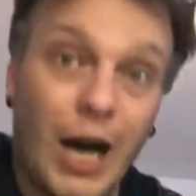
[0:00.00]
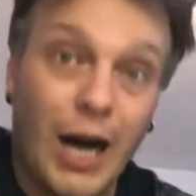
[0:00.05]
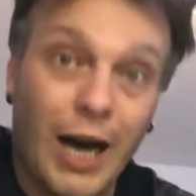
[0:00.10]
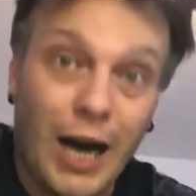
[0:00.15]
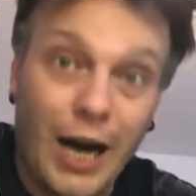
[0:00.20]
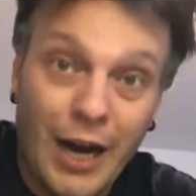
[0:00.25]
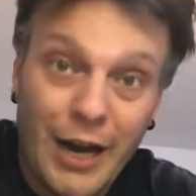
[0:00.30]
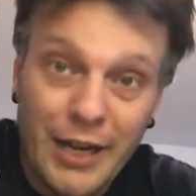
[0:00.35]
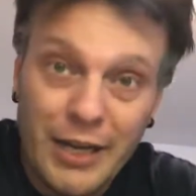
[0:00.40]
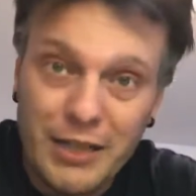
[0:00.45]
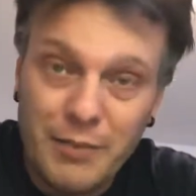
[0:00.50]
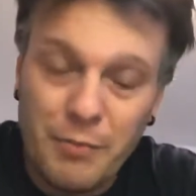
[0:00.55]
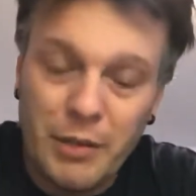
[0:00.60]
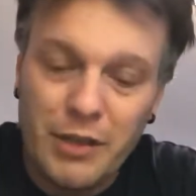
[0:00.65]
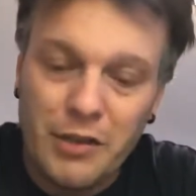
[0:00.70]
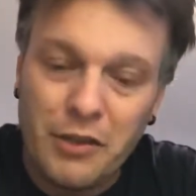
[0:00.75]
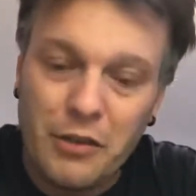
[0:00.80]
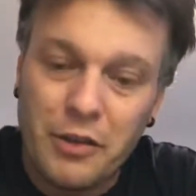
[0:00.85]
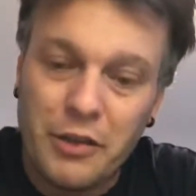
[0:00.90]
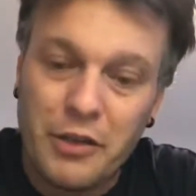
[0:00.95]
Hi, it's me,
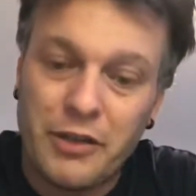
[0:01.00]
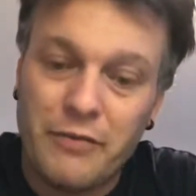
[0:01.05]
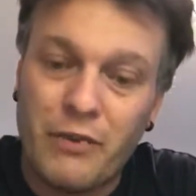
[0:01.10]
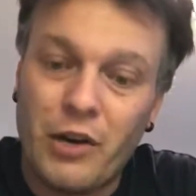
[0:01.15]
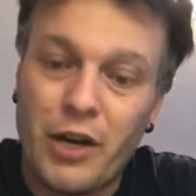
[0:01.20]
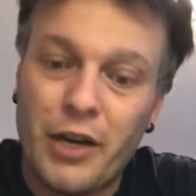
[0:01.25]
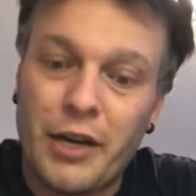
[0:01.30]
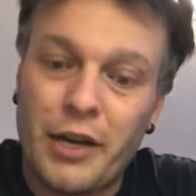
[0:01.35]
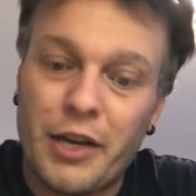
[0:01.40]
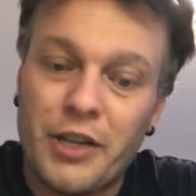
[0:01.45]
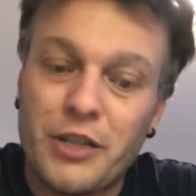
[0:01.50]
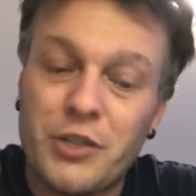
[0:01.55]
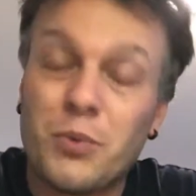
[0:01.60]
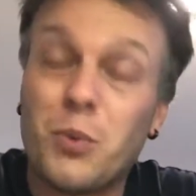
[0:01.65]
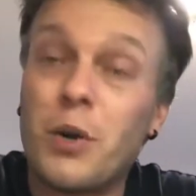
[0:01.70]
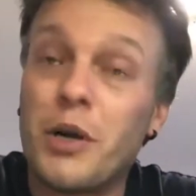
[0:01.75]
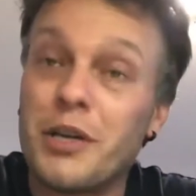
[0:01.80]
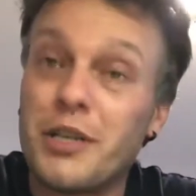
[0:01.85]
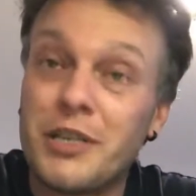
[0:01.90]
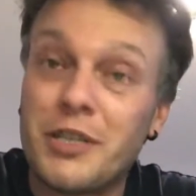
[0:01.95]
Lily Divine. I just
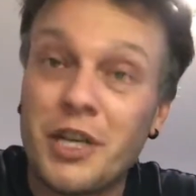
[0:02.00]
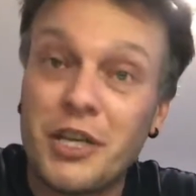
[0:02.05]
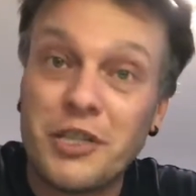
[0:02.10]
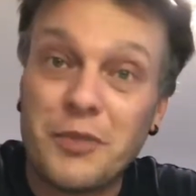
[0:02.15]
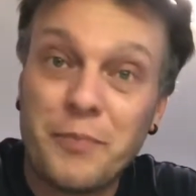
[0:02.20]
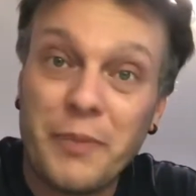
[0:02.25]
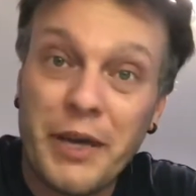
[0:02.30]
wanted to touch